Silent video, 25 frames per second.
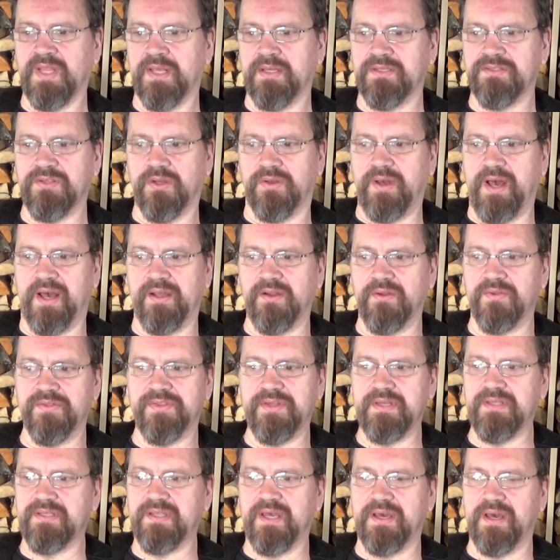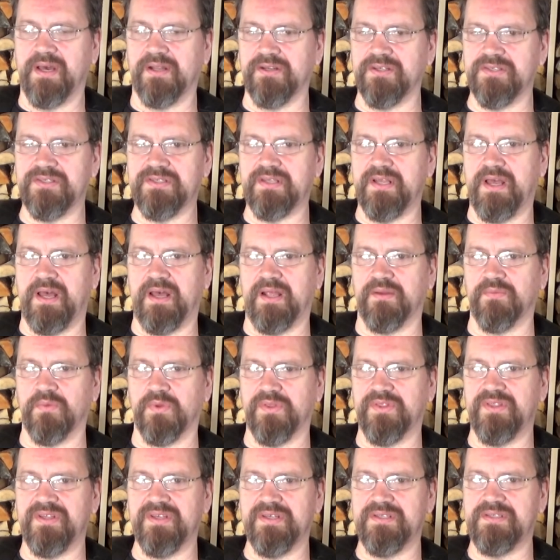So I don't think they understand
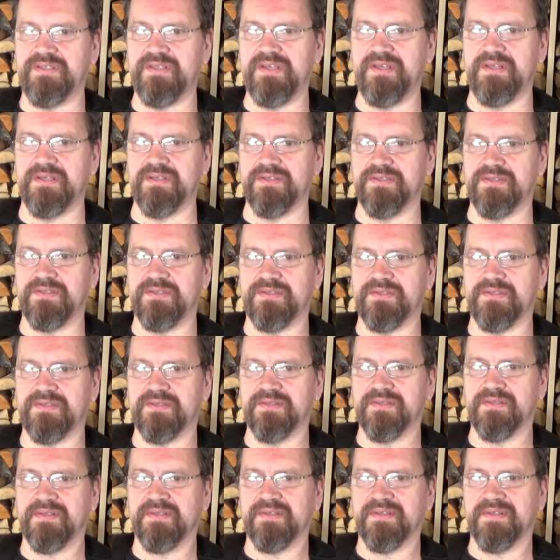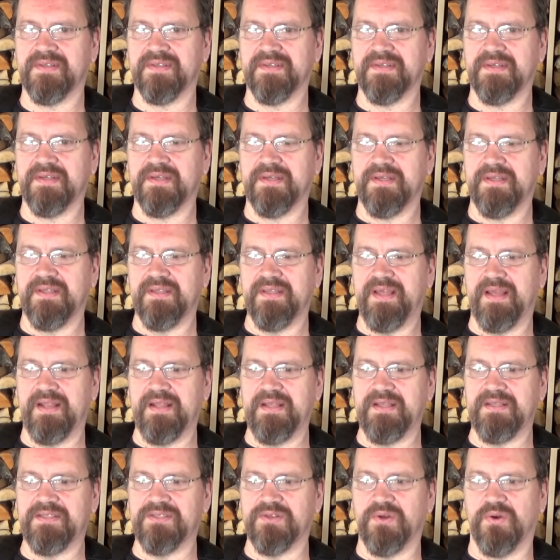what this is. That
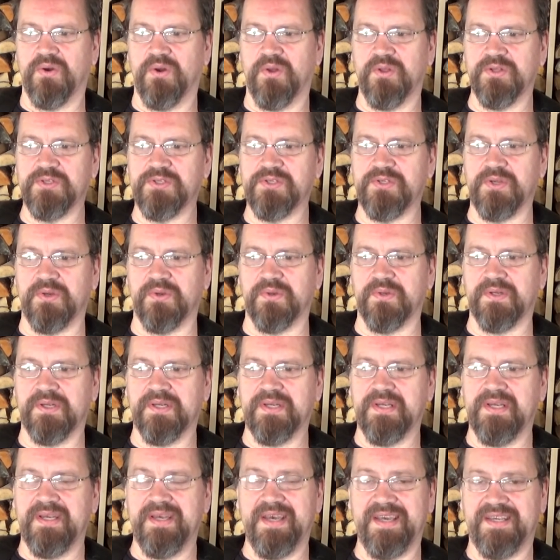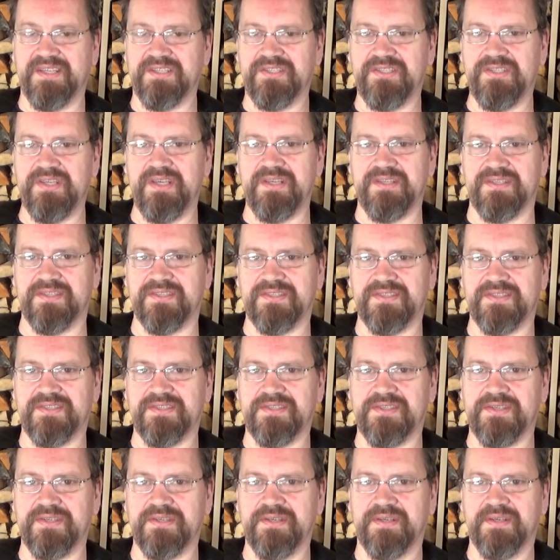it also
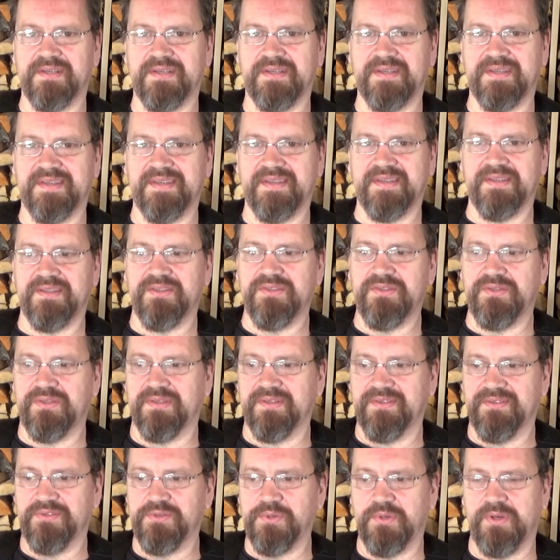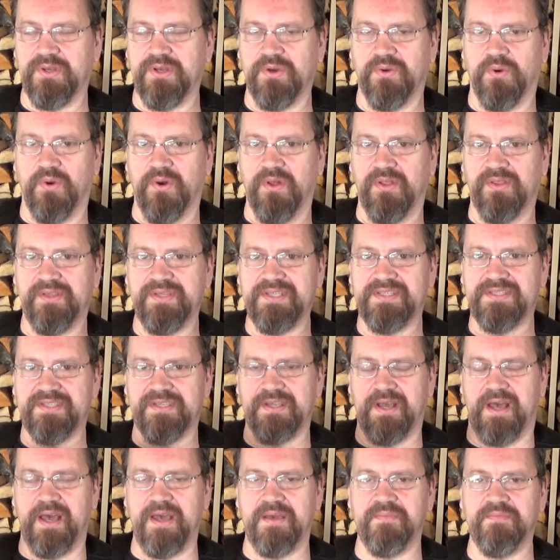exists during all this
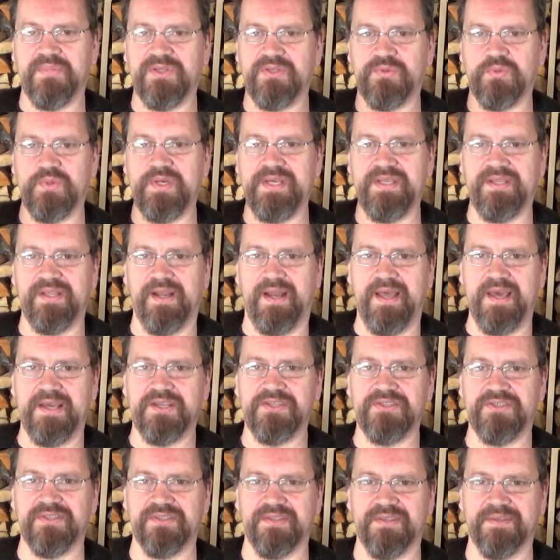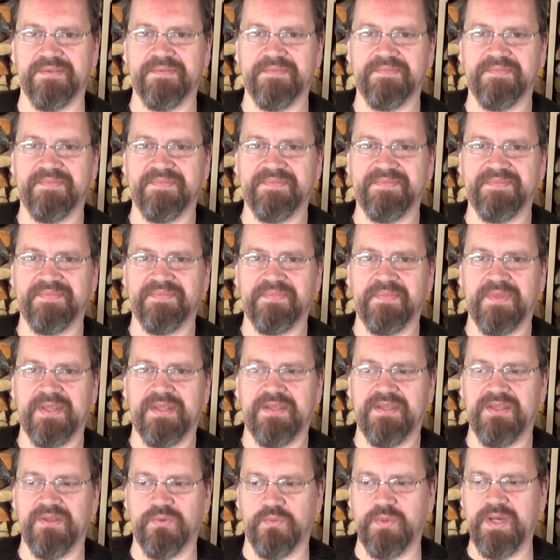time between election.
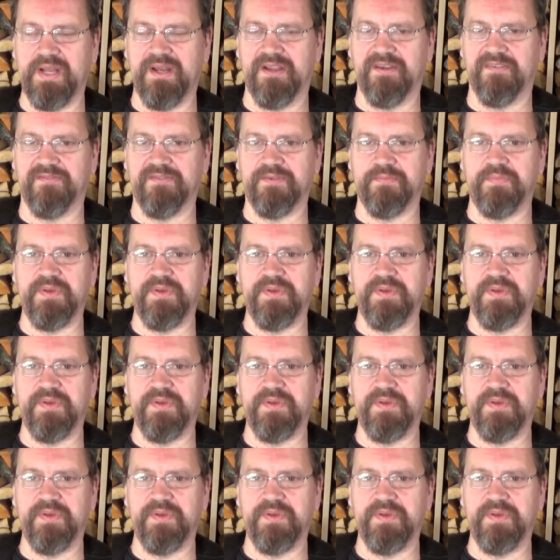The will of the